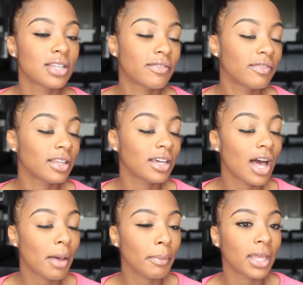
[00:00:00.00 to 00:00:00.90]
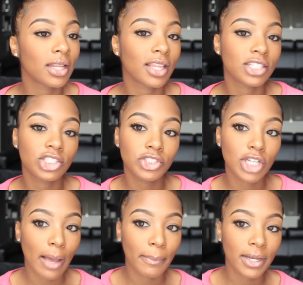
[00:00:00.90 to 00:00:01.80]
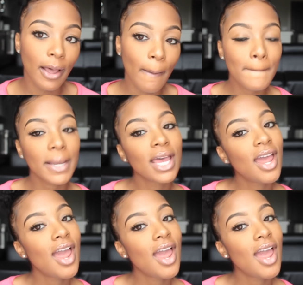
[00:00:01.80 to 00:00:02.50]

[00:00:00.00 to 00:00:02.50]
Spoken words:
definitely comment. Let's chop it up.